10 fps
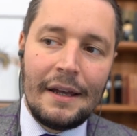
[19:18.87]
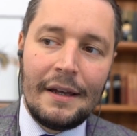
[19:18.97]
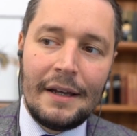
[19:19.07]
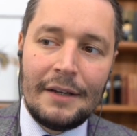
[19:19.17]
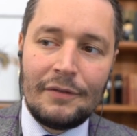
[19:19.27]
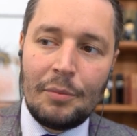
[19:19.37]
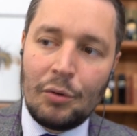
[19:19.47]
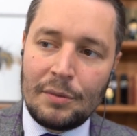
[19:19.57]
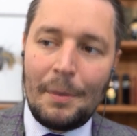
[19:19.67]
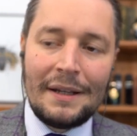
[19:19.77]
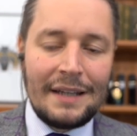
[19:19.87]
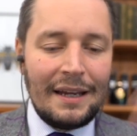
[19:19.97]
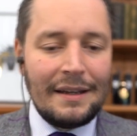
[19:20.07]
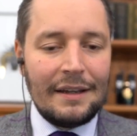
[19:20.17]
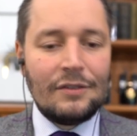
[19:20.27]
If you put
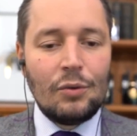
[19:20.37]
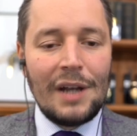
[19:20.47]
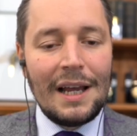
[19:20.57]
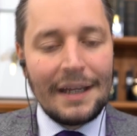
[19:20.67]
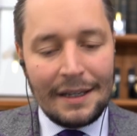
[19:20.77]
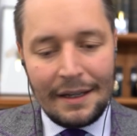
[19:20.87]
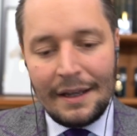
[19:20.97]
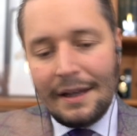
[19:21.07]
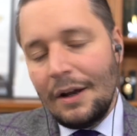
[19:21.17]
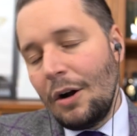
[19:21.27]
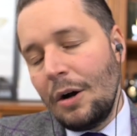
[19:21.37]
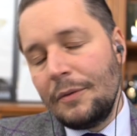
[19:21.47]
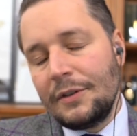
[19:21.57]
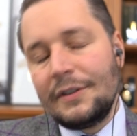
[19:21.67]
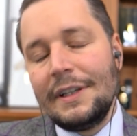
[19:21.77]
Patek next to Lange,
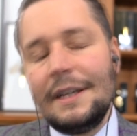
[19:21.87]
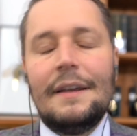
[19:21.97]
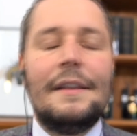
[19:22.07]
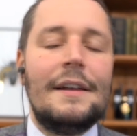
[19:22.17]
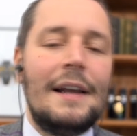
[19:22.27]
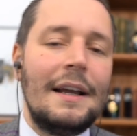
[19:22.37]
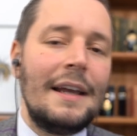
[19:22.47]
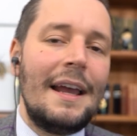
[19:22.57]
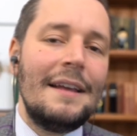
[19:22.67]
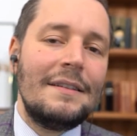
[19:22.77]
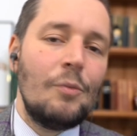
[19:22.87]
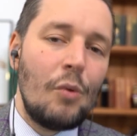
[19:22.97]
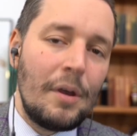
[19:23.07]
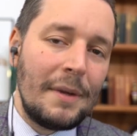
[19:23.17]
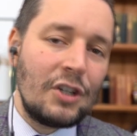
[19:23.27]
obviously the Lange has the
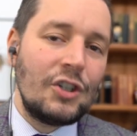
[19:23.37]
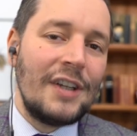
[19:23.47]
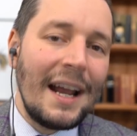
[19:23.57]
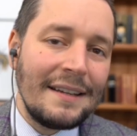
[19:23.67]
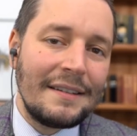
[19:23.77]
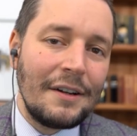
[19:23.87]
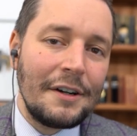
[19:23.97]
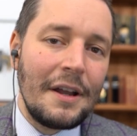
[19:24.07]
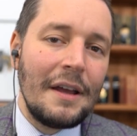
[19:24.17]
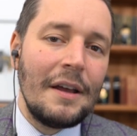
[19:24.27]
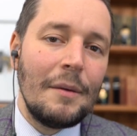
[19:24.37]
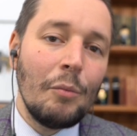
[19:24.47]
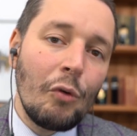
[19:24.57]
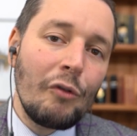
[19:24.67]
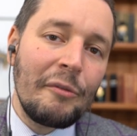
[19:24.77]
much
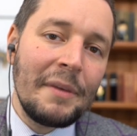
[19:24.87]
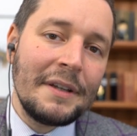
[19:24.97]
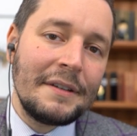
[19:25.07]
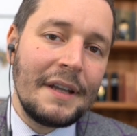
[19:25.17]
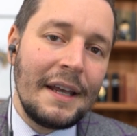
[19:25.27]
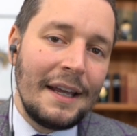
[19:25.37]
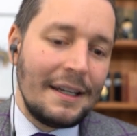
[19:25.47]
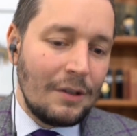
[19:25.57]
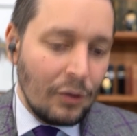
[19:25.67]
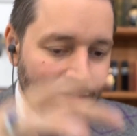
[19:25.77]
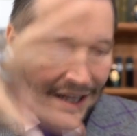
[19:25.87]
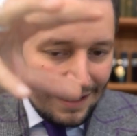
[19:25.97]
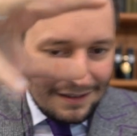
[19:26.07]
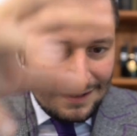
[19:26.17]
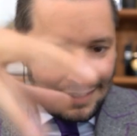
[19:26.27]
nicer movement. It looks
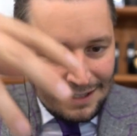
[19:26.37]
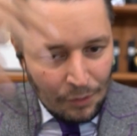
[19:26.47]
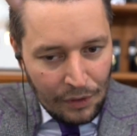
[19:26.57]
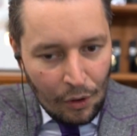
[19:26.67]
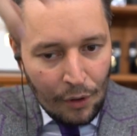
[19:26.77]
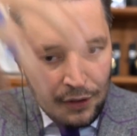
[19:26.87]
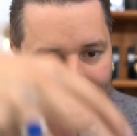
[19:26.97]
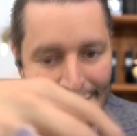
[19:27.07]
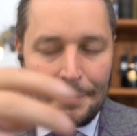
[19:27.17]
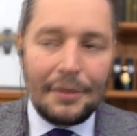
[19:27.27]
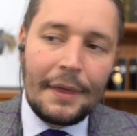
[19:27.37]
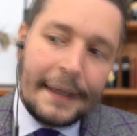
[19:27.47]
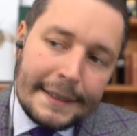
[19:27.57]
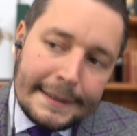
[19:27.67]
like a city with all the depth,